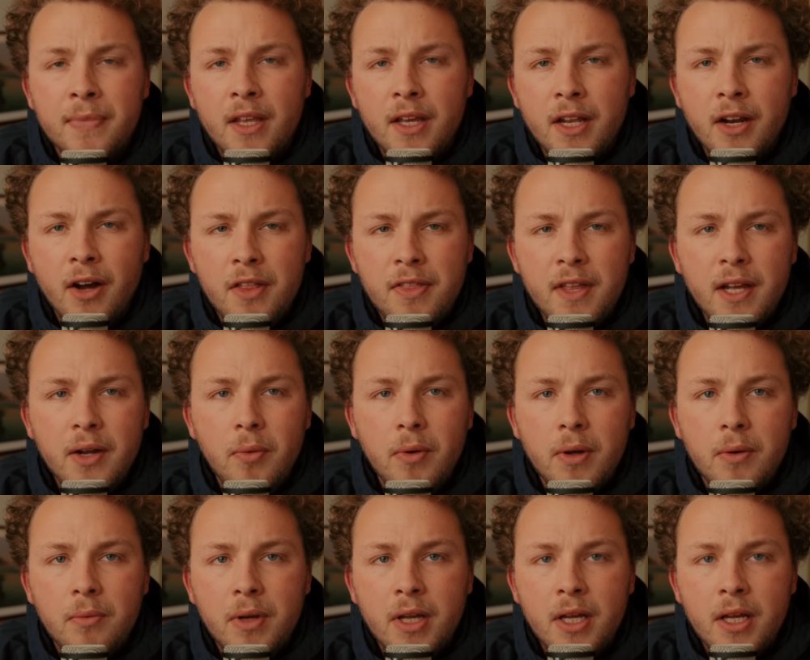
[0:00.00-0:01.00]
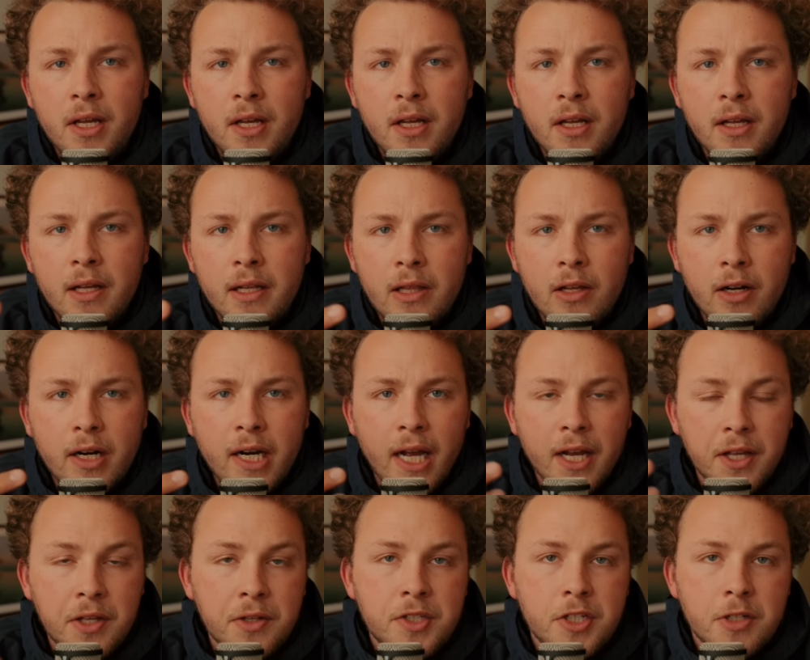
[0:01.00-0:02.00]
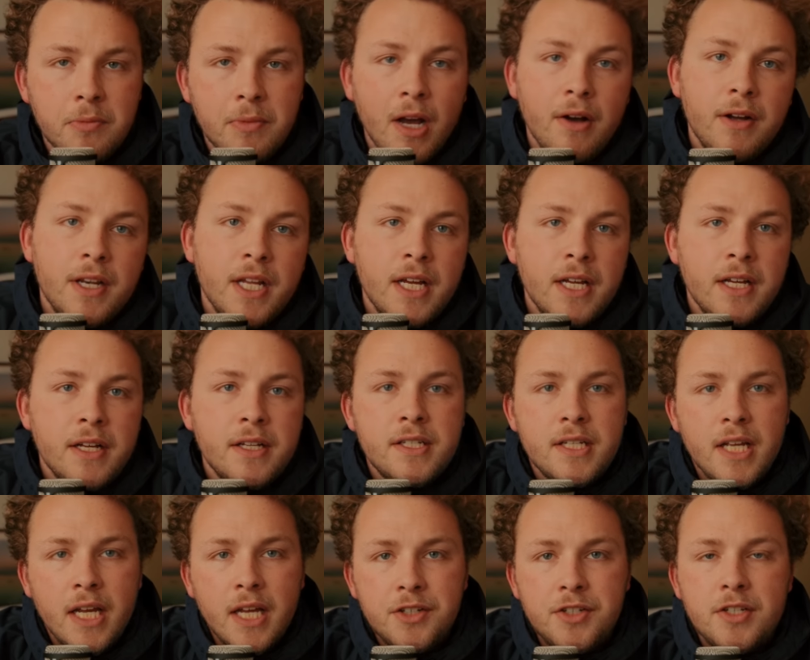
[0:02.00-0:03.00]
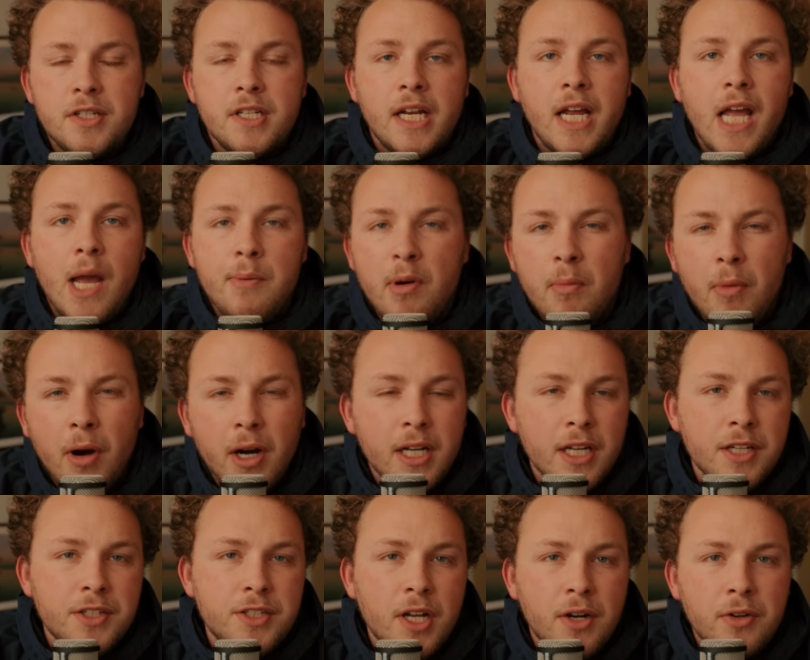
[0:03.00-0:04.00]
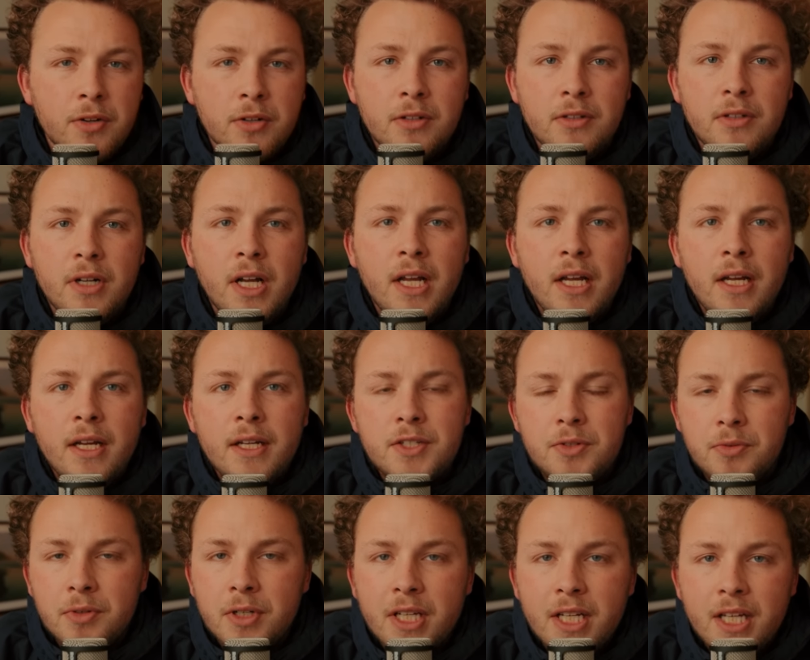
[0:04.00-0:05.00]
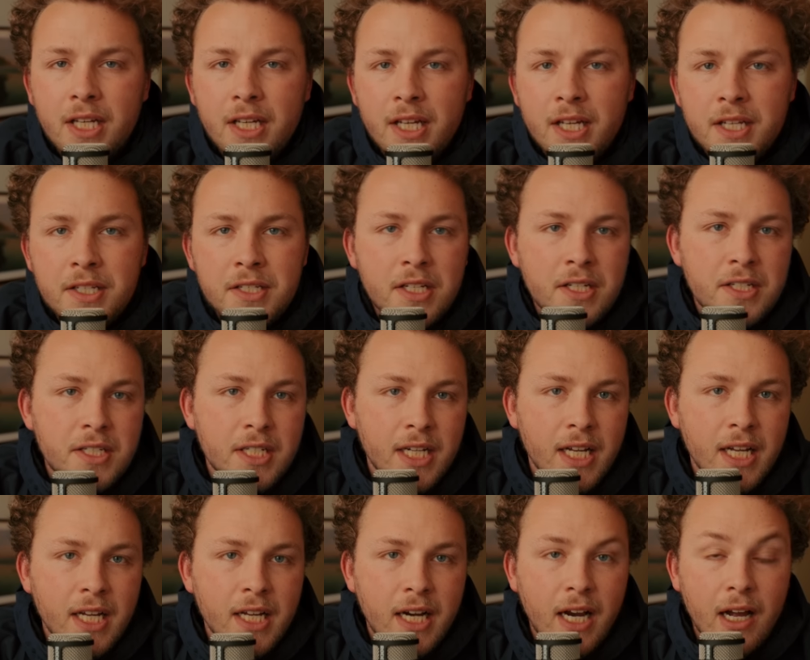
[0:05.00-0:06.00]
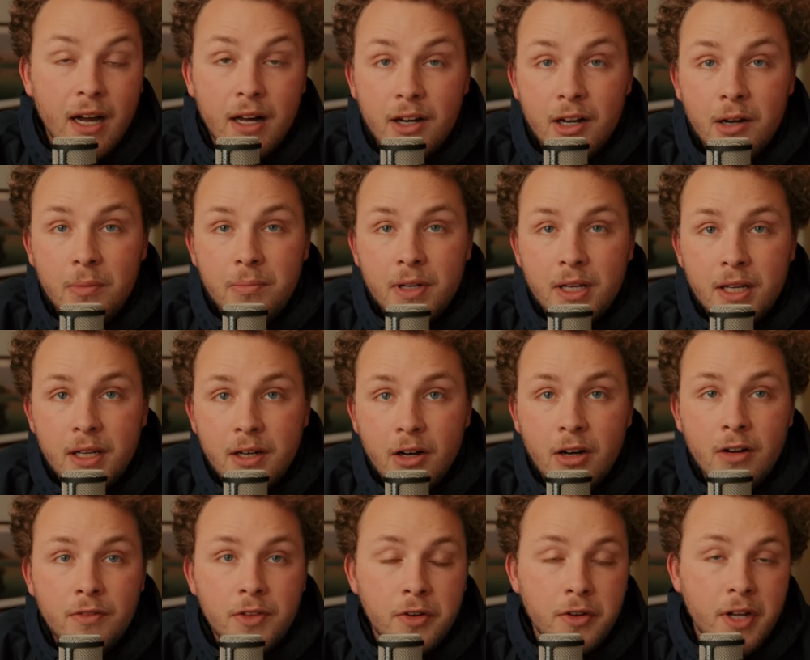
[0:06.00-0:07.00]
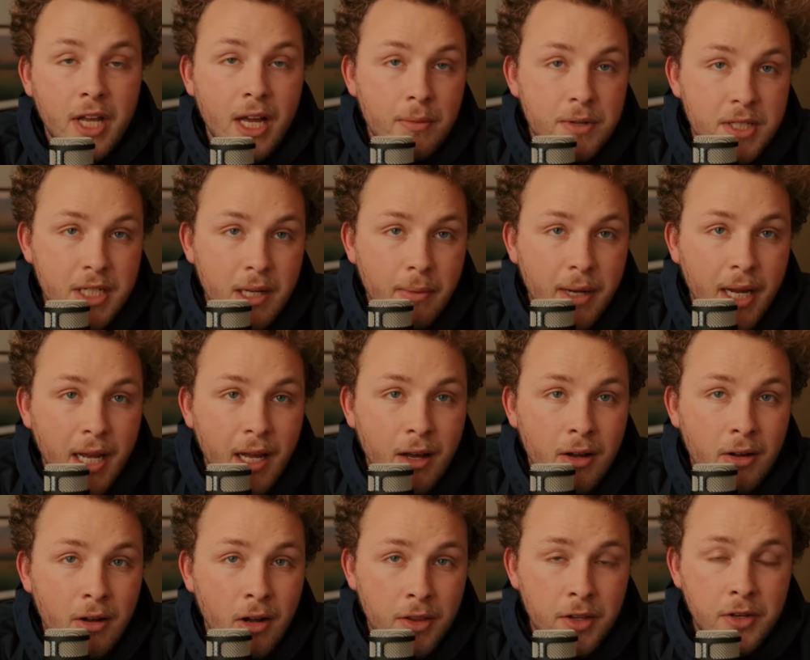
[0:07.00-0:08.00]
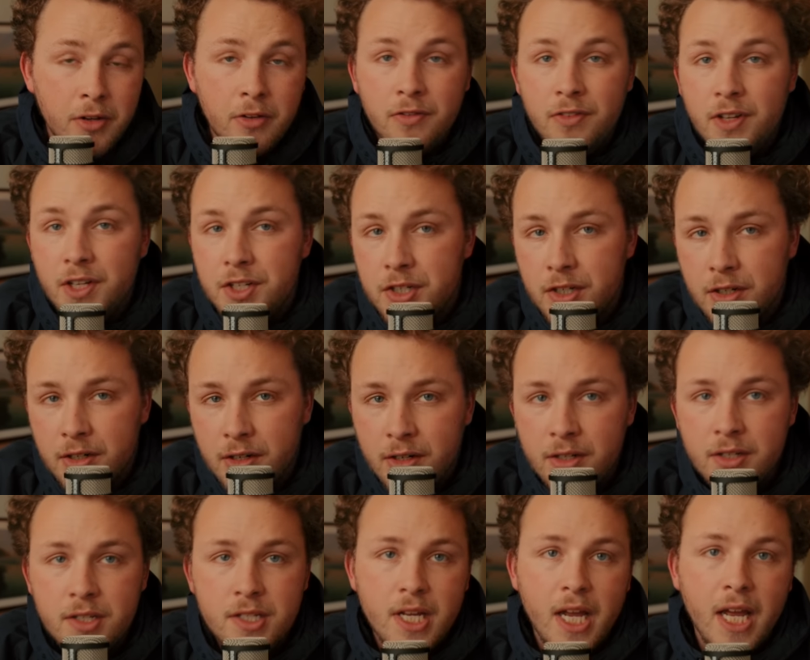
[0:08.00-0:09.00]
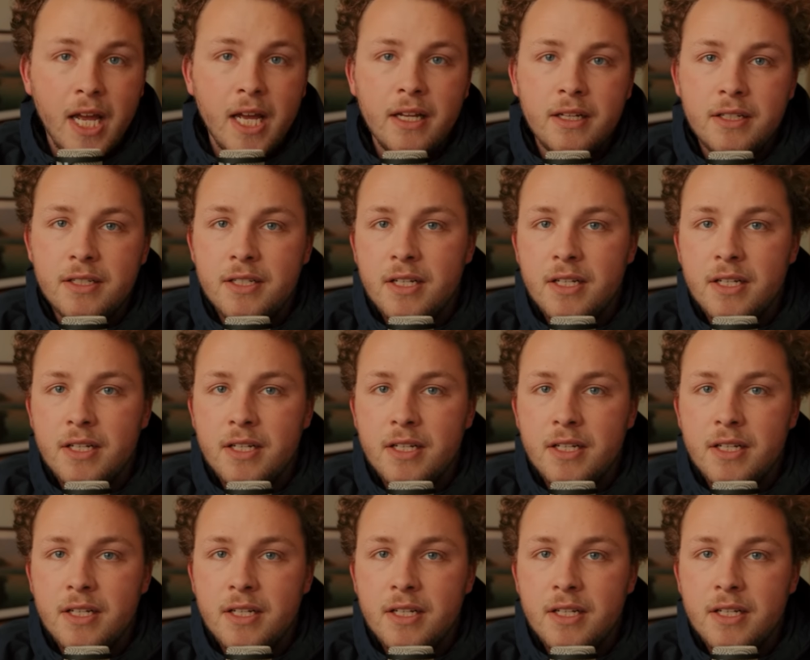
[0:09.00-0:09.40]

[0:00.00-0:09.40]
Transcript: You know, I think when we look at YouTube nowadays and just the camera market in general, it's really easy to get caught up in all the new cameras coming out, all the new features, and